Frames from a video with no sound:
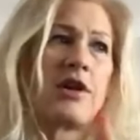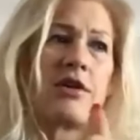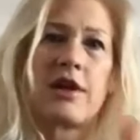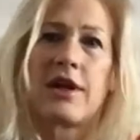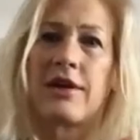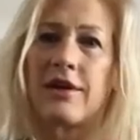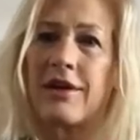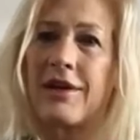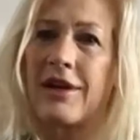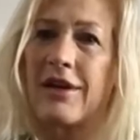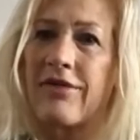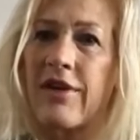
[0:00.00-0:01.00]
Like
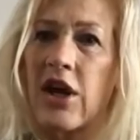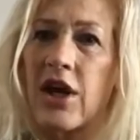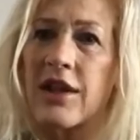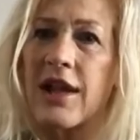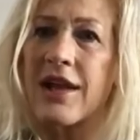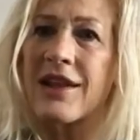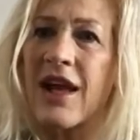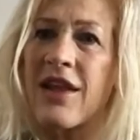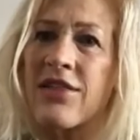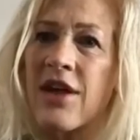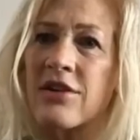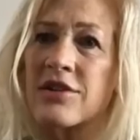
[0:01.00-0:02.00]
if I got like
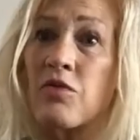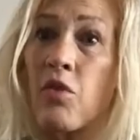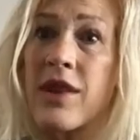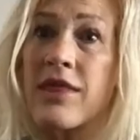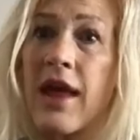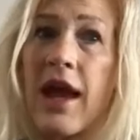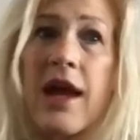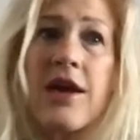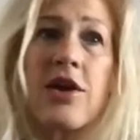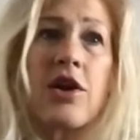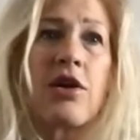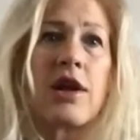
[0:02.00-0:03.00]
9,000 one day,
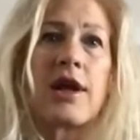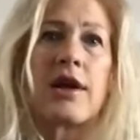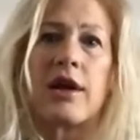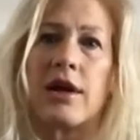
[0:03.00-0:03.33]
you know, like